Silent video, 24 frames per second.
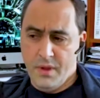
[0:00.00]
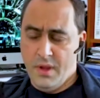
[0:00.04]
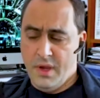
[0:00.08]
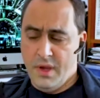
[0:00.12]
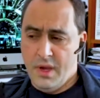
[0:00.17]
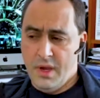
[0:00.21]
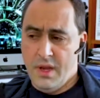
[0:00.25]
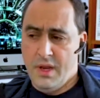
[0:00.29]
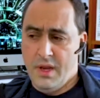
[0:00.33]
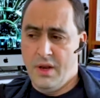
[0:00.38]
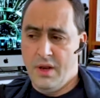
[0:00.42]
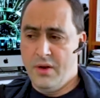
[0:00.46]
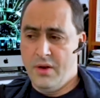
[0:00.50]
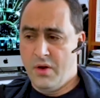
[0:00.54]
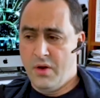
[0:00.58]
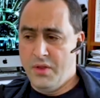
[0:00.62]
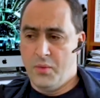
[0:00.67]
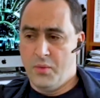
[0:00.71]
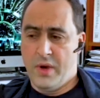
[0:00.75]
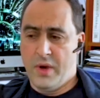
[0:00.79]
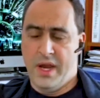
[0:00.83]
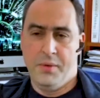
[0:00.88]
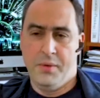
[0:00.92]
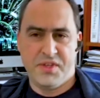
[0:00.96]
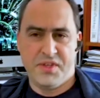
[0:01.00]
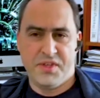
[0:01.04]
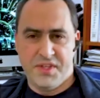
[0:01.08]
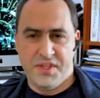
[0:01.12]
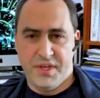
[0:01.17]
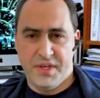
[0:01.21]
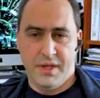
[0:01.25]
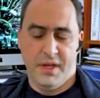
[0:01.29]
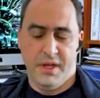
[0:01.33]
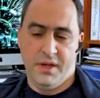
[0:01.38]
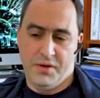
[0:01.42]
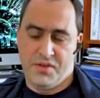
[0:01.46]
then on the way he was
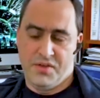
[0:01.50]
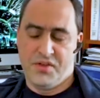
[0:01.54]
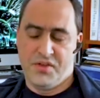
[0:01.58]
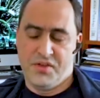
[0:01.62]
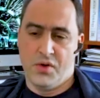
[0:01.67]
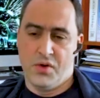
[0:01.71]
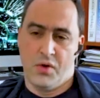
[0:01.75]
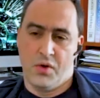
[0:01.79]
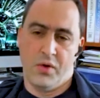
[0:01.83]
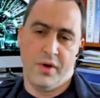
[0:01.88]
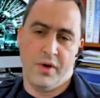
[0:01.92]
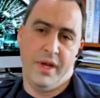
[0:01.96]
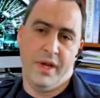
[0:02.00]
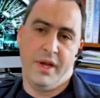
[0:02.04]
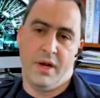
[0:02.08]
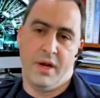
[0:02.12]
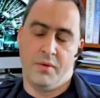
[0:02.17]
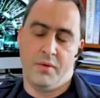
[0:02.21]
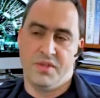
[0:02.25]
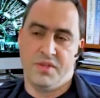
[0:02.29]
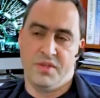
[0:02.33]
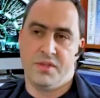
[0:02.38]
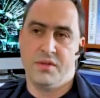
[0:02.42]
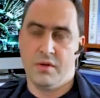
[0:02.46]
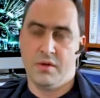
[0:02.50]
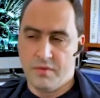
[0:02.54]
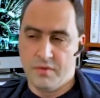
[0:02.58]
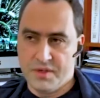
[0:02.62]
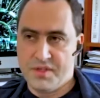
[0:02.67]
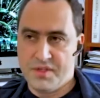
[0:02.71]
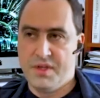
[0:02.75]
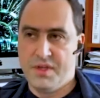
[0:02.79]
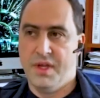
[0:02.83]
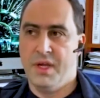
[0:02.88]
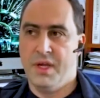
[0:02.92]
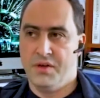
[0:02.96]
telling his story and I was just sort of
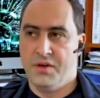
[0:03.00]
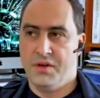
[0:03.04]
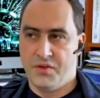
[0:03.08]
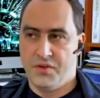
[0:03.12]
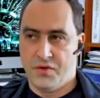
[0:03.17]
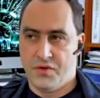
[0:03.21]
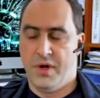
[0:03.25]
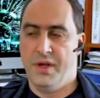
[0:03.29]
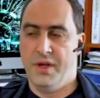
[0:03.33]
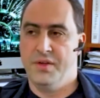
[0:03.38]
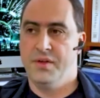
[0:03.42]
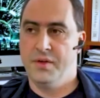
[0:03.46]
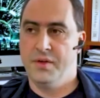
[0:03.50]
listening and trying